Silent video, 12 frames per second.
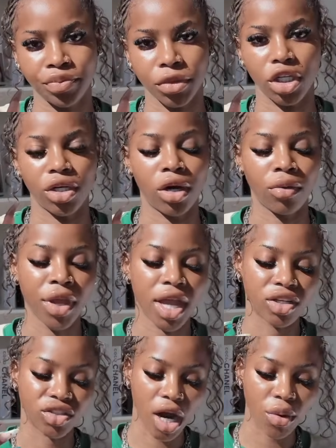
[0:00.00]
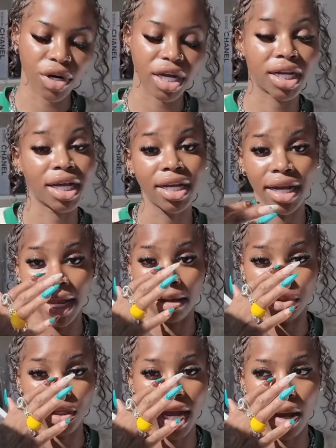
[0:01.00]
You know, start with a good
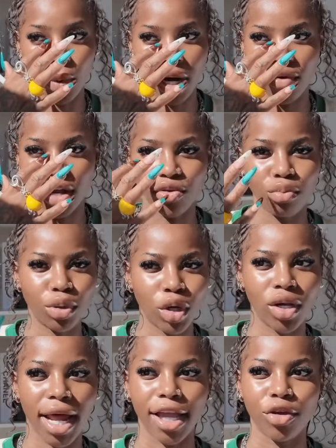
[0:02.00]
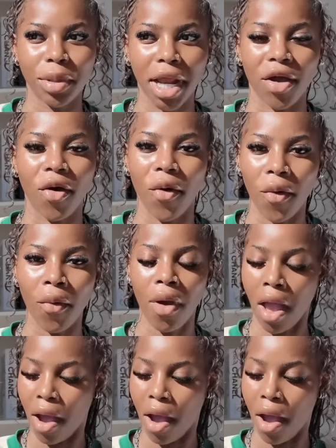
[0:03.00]
name so that whenever you blow, like you'll be like, oh,